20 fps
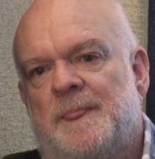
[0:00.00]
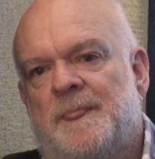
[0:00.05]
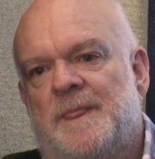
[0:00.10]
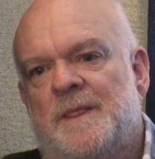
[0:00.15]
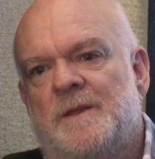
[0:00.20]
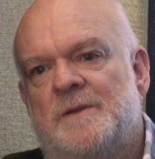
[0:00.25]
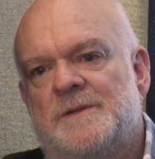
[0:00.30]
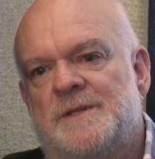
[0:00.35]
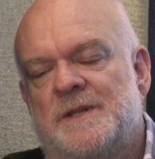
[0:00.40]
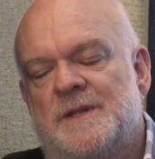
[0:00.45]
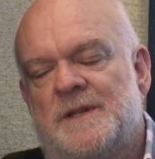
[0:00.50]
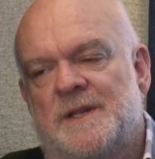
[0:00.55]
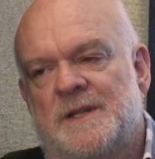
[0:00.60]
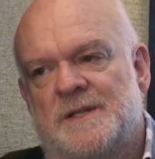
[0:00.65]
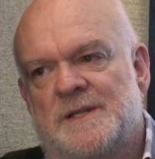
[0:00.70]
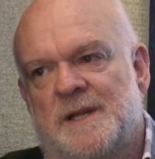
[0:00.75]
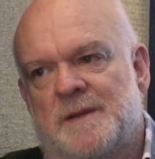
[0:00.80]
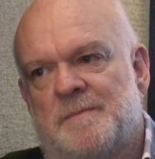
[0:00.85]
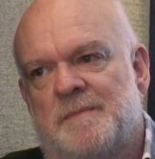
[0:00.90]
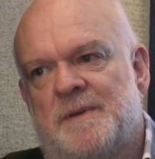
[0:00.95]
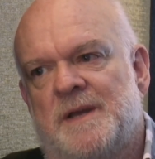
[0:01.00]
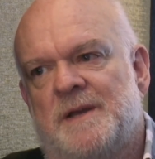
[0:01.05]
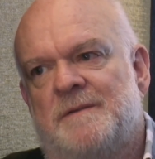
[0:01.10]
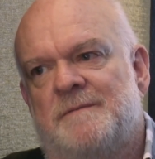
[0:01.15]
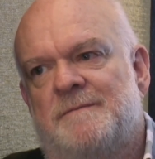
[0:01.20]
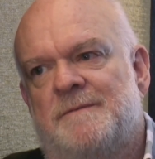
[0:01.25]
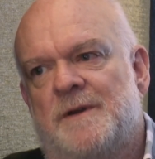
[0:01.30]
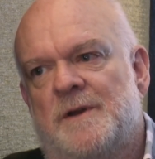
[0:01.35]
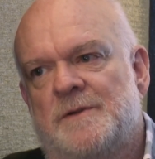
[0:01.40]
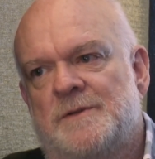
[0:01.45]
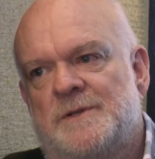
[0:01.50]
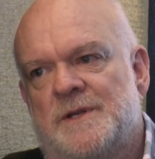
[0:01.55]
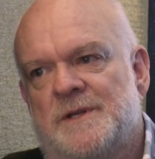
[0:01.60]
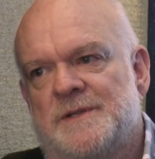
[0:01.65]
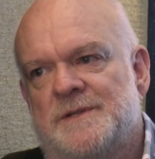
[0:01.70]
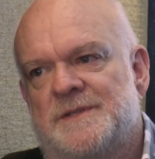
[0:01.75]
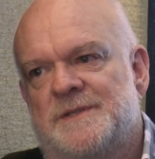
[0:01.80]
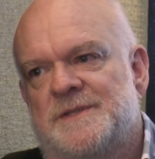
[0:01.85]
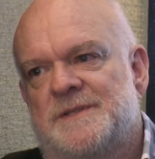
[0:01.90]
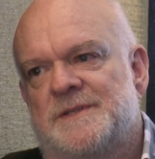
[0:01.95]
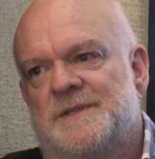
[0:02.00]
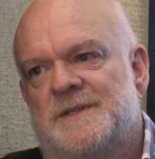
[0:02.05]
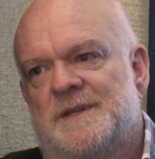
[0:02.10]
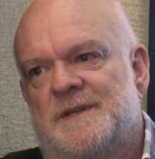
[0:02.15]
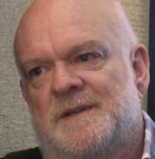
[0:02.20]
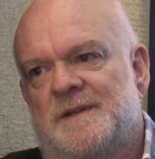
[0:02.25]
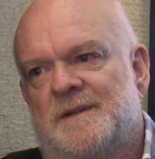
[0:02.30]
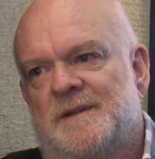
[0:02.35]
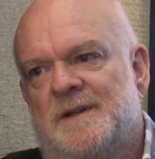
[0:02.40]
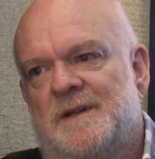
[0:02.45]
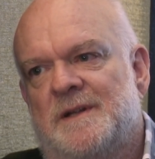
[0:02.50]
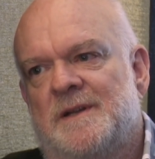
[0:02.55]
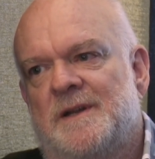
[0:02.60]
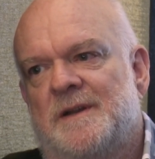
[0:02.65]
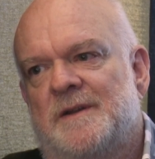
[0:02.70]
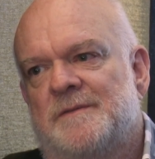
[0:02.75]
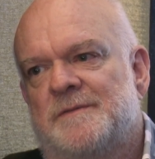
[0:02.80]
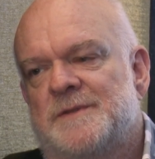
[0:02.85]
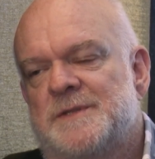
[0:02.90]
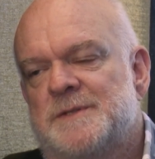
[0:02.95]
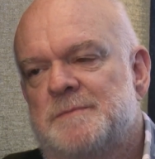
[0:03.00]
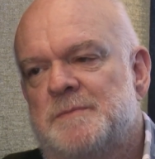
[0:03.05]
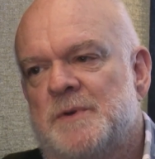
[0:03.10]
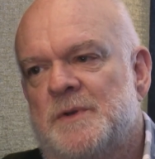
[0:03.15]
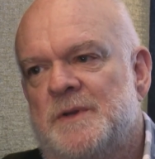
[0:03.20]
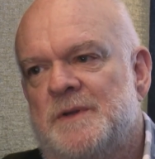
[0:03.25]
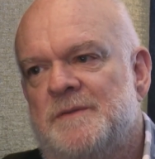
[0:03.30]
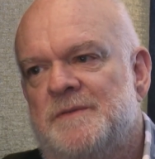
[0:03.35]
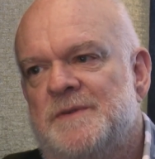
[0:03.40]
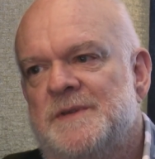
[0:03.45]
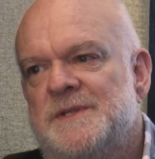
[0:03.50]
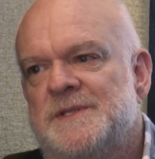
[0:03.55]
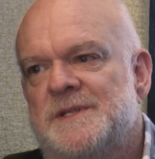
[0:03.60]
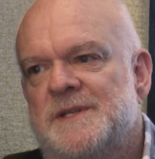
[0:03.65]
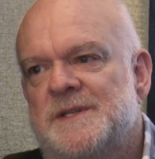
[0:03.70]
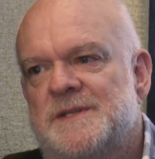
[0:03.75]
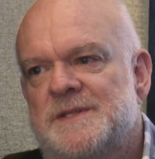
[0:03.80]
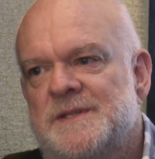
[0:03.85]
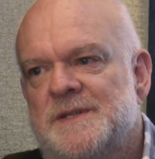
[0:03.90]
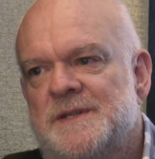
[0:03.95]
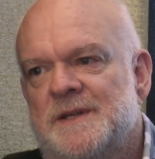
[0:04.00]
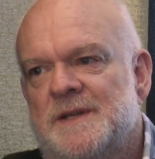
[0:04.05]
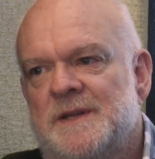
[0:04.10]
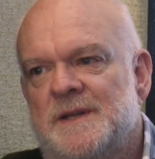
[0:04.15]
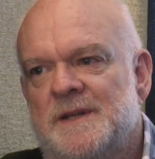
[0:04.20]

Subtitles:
using things like paired photons, a lot of spooky physics.